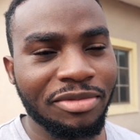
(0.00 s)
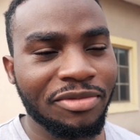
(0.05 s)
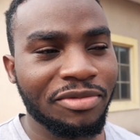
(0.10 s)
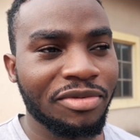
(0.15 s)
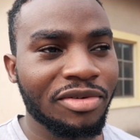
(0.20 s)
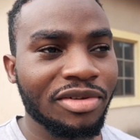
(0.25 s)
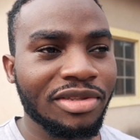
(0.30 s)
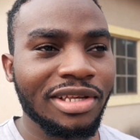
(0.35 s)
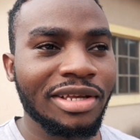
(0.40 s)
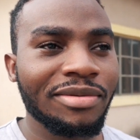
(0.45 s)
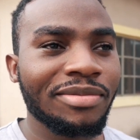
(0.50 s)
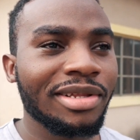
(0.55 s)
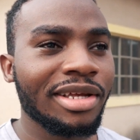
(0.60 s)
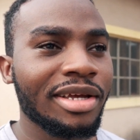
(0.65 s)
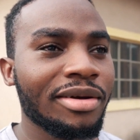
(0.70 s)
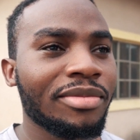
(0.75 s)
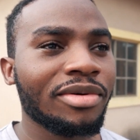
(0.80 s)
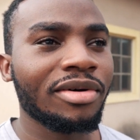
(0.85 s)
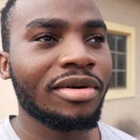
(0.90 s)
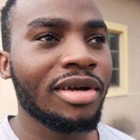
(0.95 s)
I'm a Fortnite
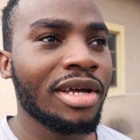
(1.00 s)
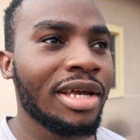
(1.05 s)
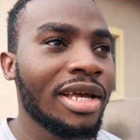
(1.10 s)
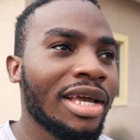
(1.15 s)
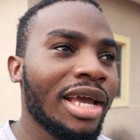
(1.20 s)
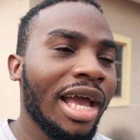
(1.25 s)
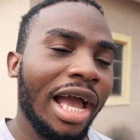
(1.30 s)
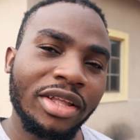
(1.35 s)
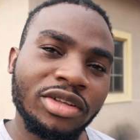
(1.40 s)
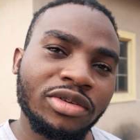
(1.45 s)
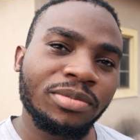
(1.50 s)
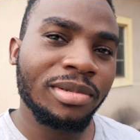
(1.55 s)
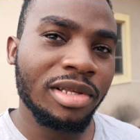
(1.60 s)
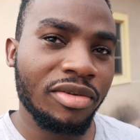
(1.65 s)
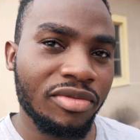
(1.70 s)
player, but I do